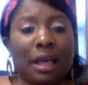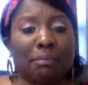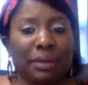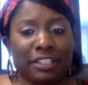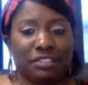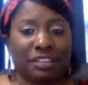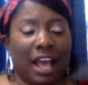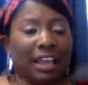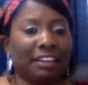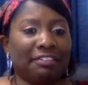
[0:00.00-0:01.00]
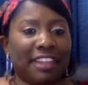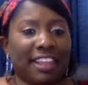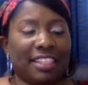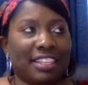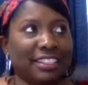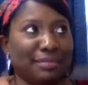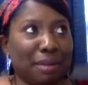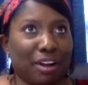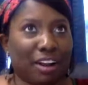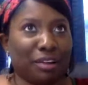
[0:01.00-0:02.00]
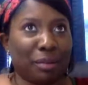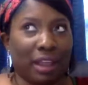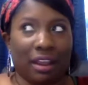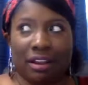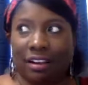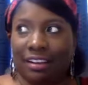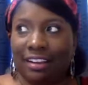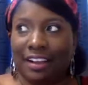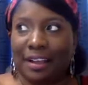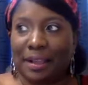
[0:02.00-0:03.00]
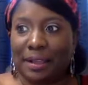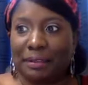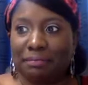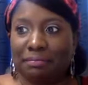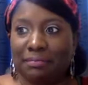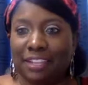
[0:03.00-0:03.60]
but you kind of hit this mark where either